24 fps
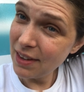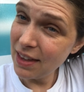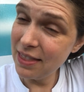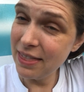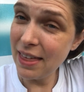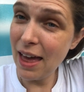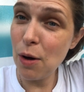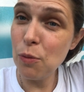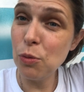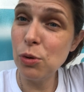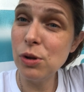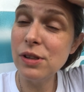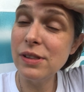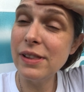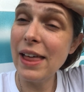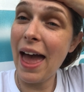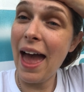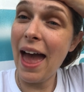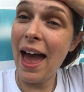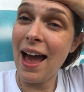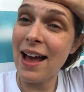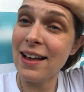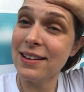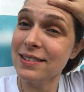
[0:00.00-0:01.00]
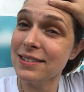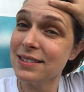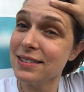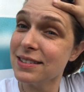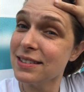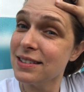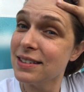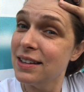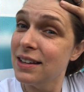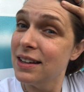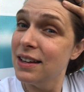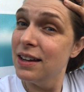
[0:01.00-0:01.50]
that will
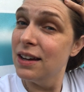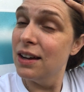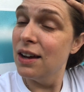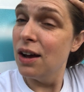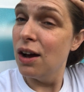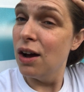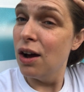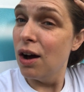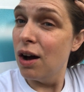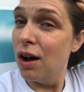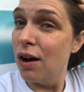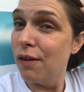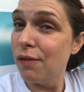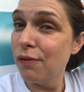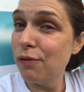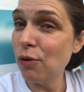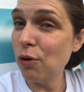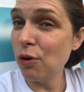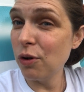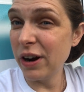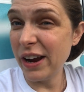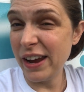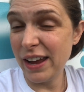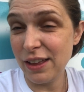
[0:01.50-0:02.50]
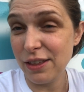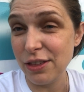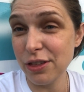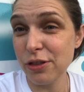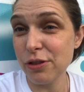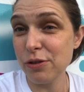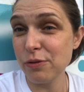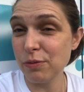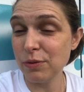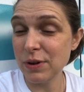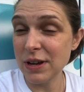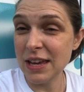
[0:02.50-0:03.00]
last for a
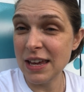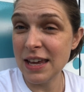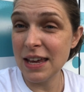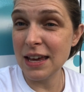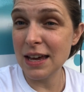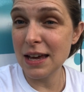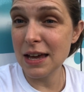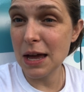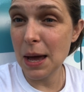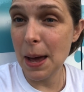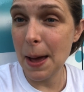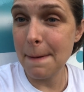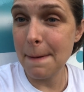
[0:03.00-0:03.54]
3-mile